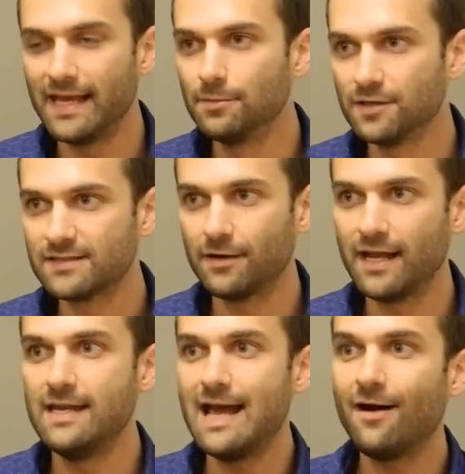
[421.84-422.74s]
able to say,
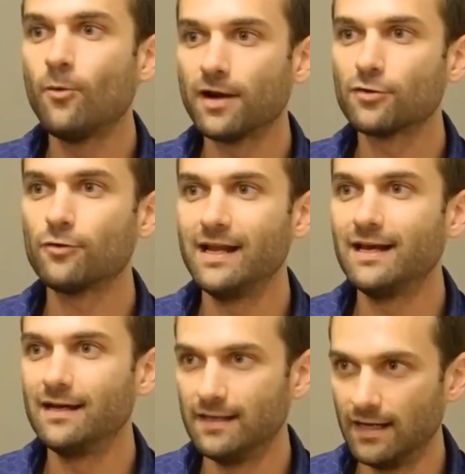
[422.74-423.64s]
okay, now I want
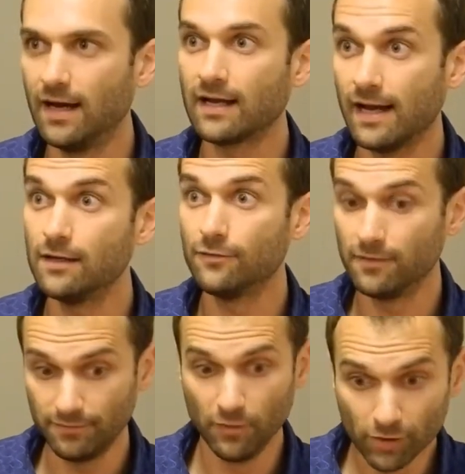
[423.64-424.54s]

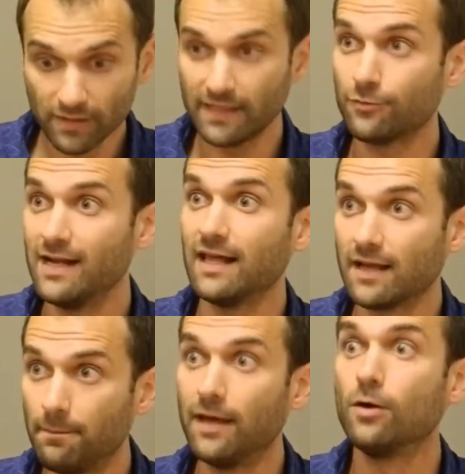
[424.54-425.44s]
to really create
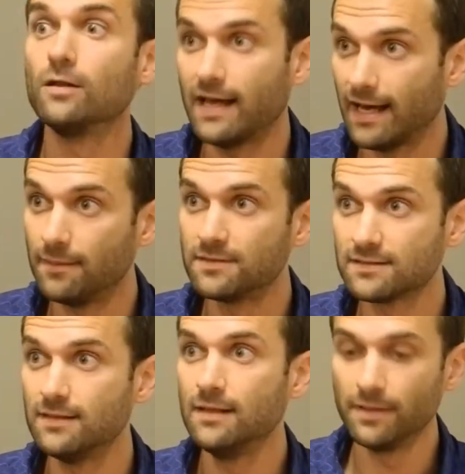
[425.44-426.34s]
like a Bell Labs,
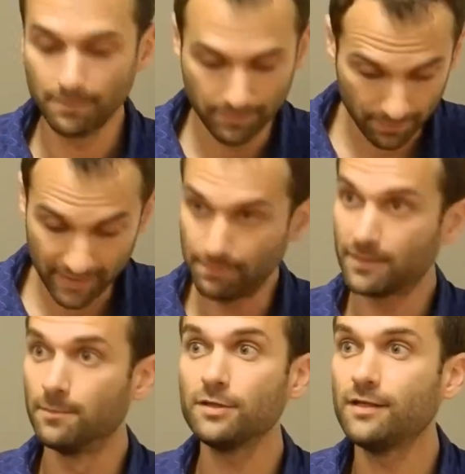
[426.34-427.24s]
but be
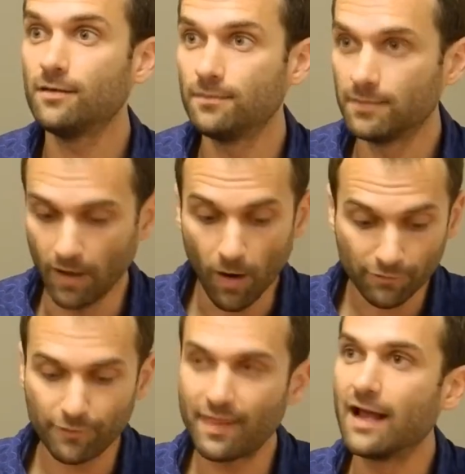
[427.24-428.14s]
completely
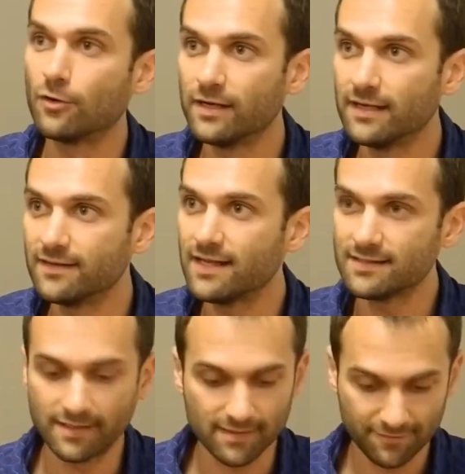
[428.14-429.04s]
off of that grid in the
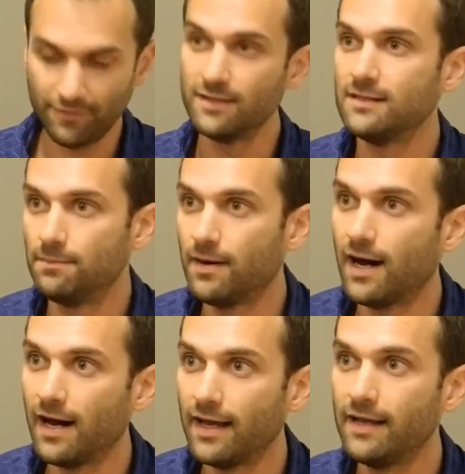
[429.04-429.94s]
sense that it's funded
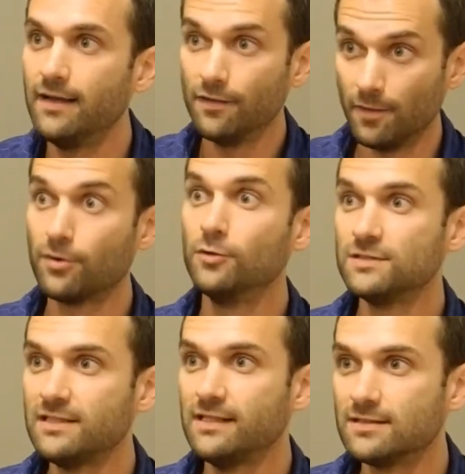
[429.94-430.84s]
by the
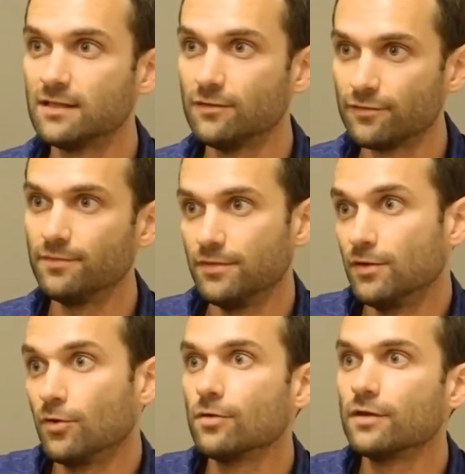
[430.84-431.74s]
proceeds of
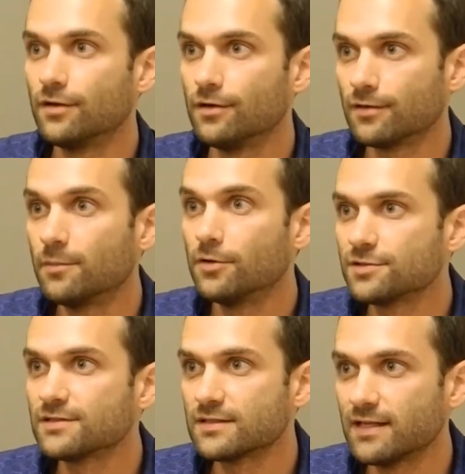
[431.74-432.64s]
the earlier
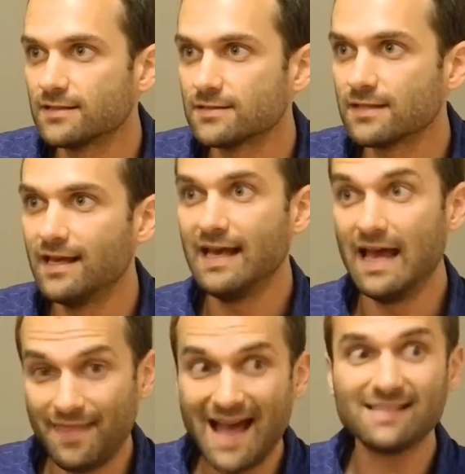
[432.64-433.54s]
commercial successes.
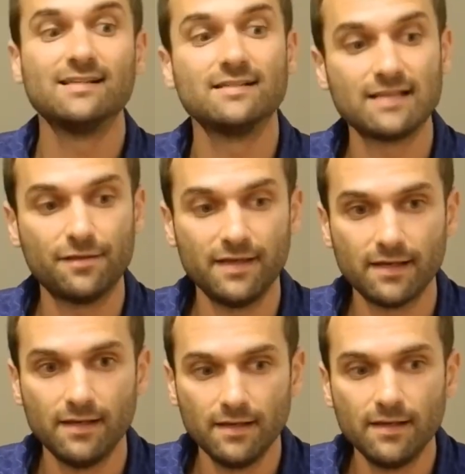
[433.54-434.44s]
In that sense, I think